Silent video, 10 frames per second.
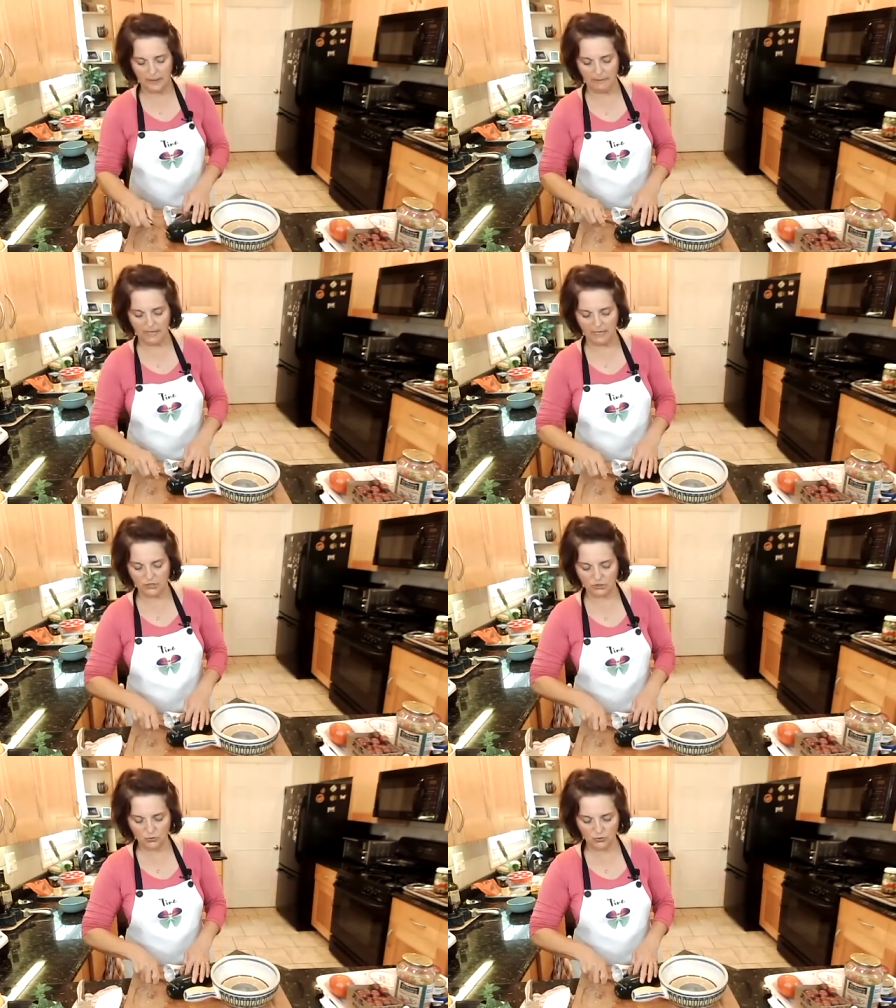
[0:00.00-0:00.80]
Make
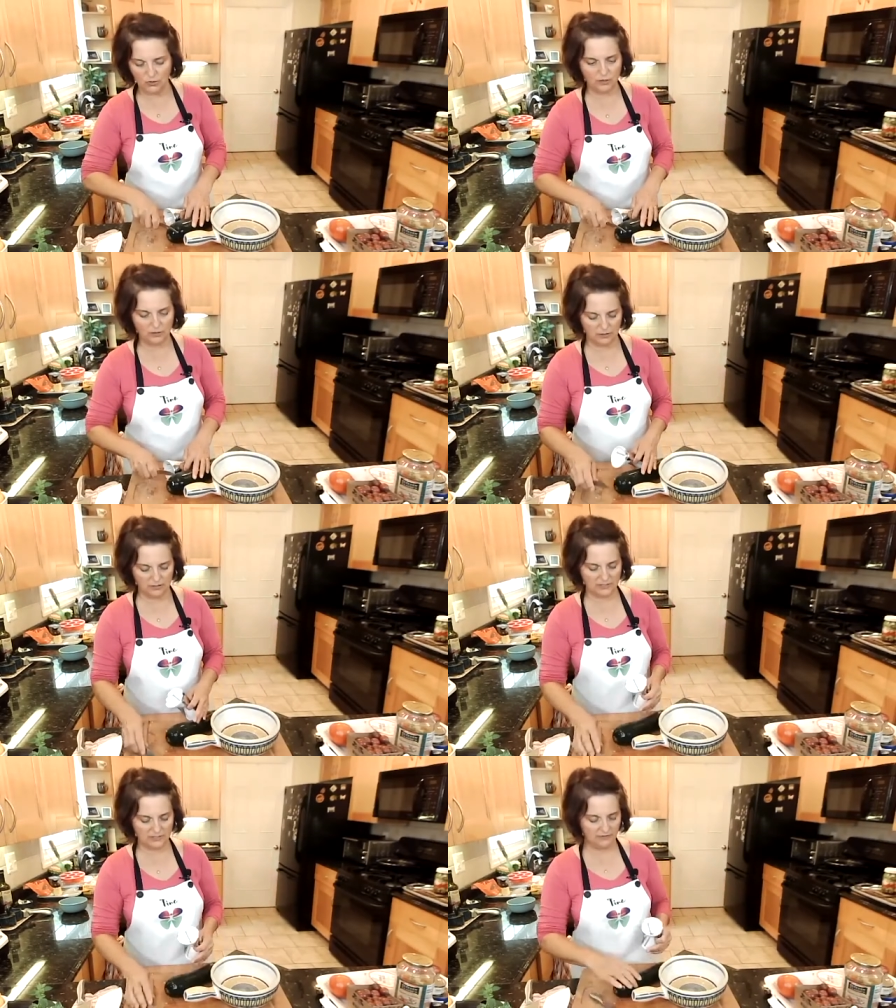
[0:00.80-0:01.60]
sure,
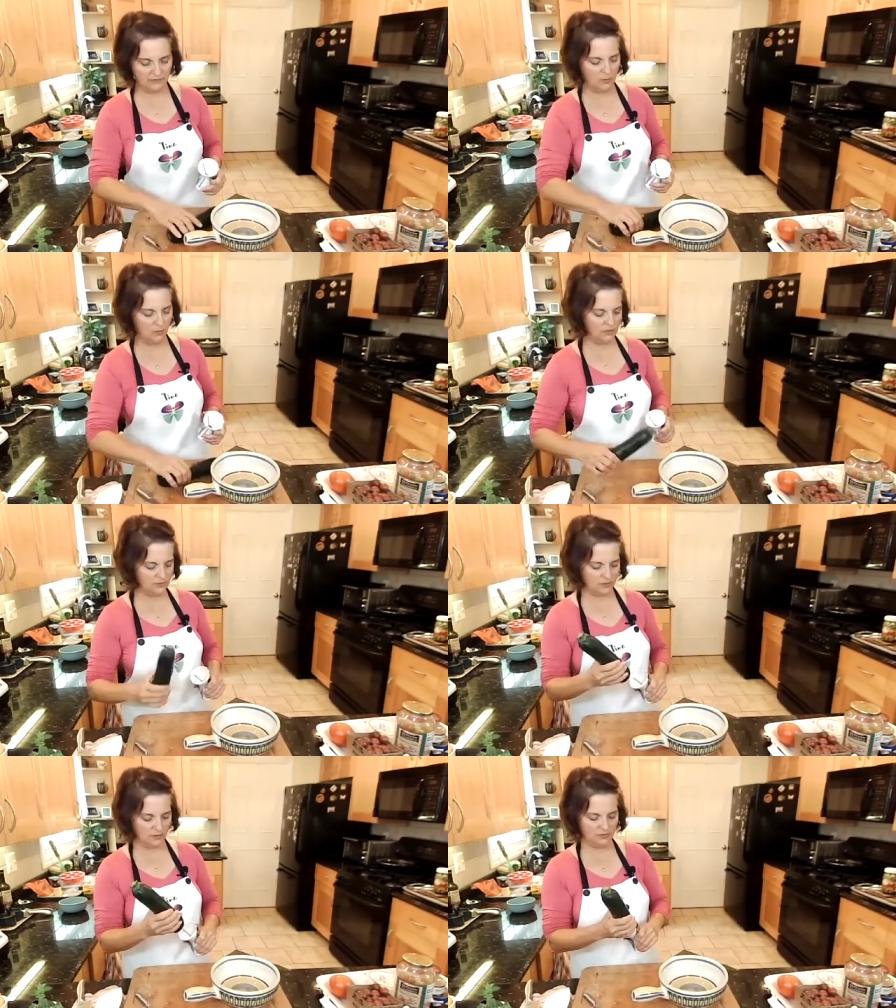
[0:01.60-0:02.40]
let's see if that one
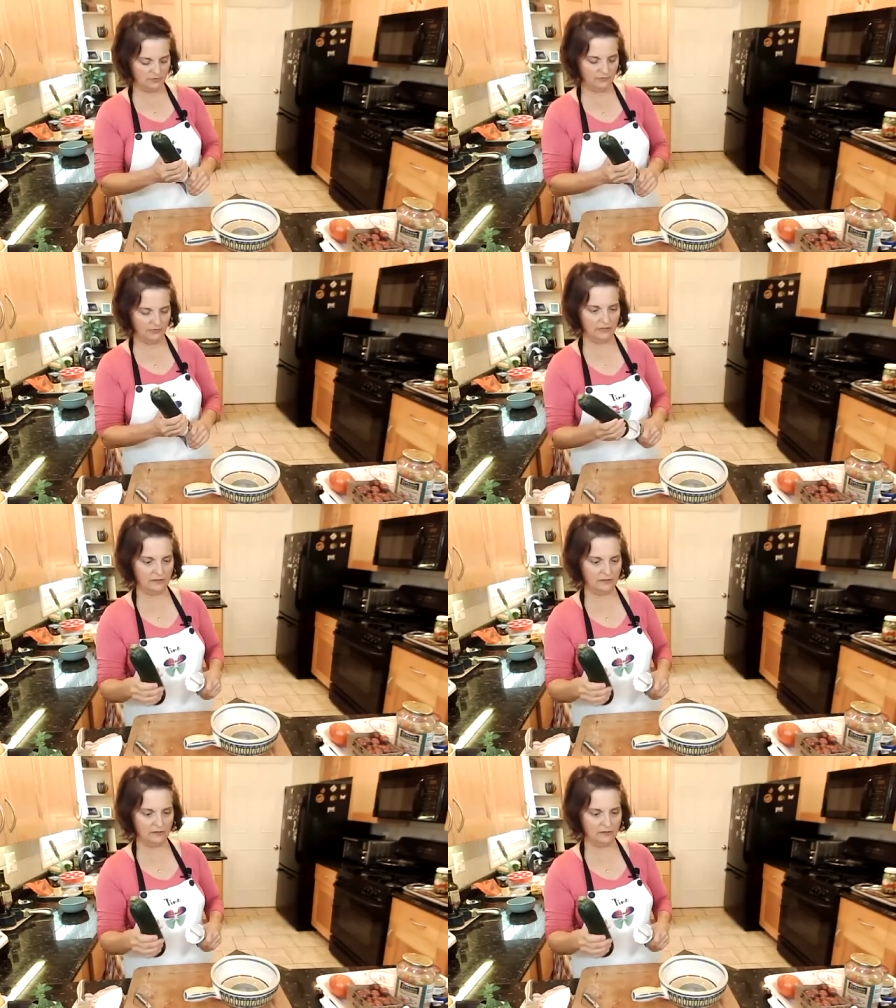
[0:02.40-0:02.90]
is going to fit.